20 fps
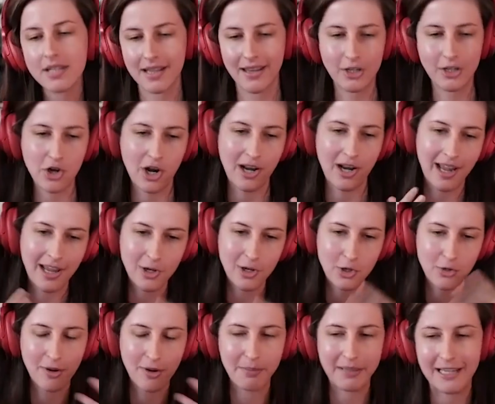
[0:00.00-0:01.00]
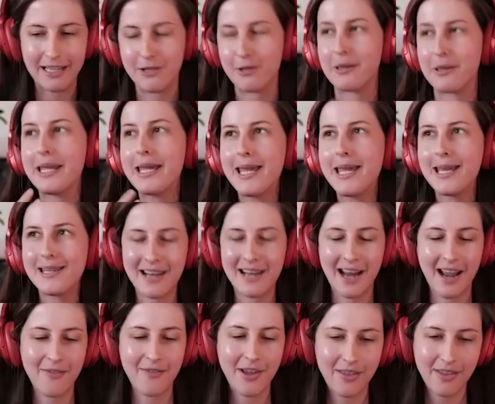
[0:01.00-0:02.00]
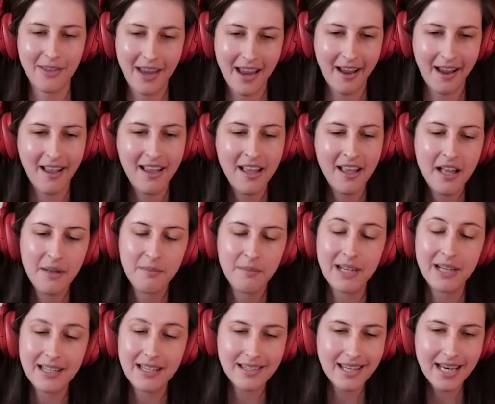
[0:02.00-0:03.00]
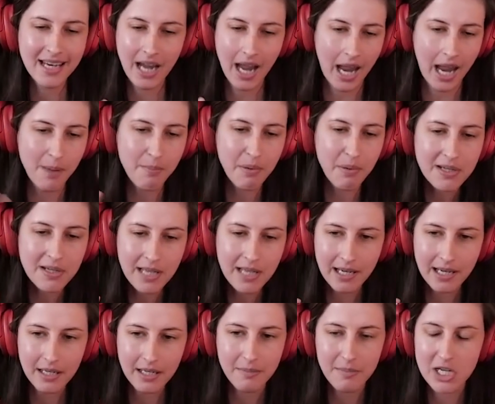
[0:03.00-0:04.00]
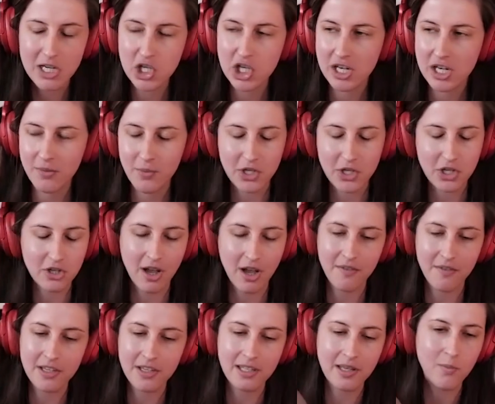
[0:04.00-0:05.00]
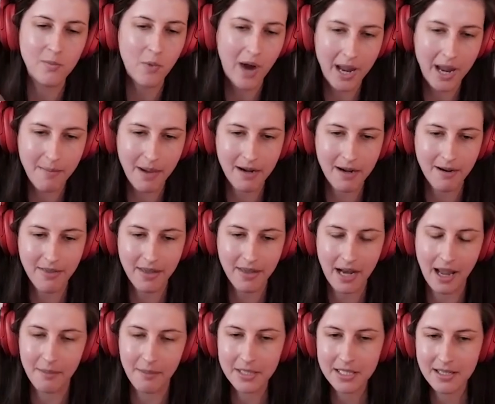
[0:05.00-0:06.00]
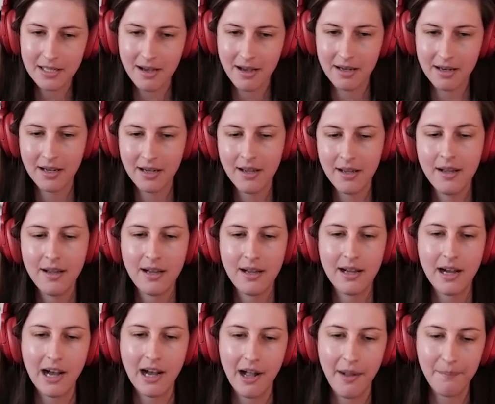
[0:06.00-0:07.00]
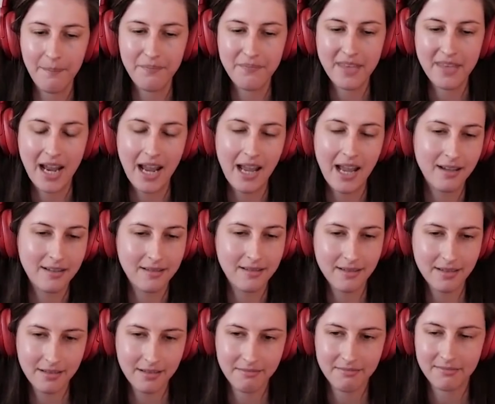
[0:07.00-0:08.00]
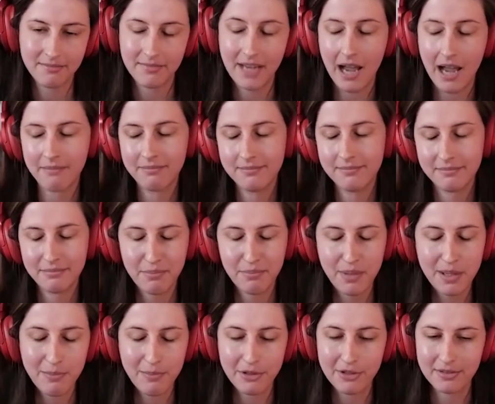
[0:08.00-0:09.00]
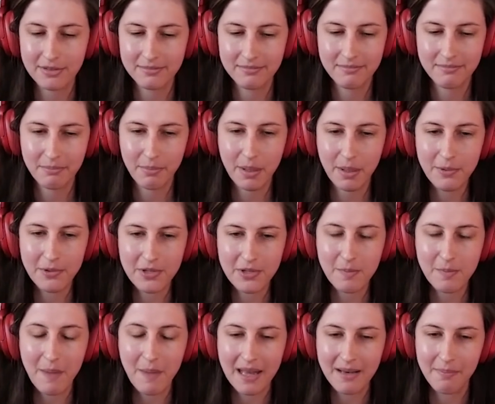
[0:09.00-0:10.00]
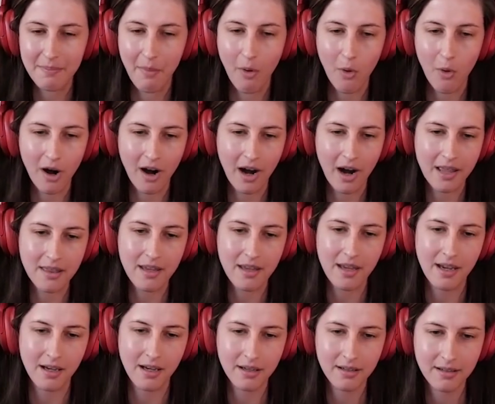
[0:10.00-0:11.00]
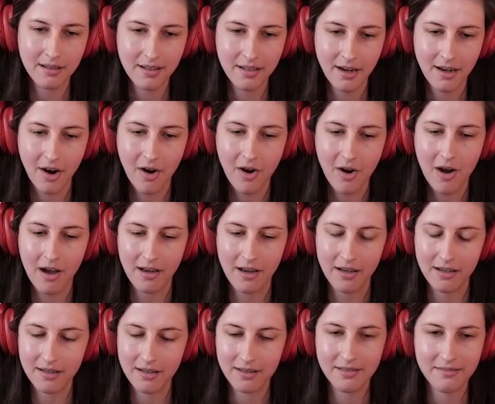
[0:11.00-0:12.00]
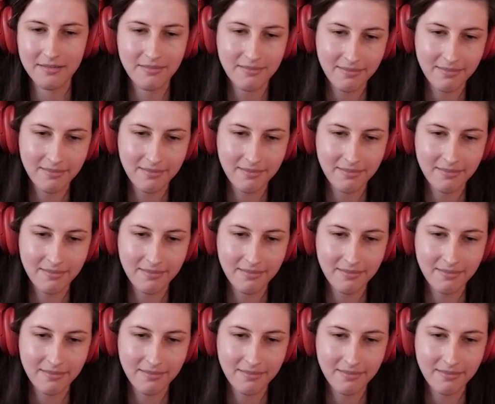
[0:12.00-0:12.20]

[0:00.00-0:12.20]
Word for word: and like trying to get you to replace your links and everything. But it's like 8% commission, which is obviously way better than Amazon. Um, and yeah, people people spend more, I think, on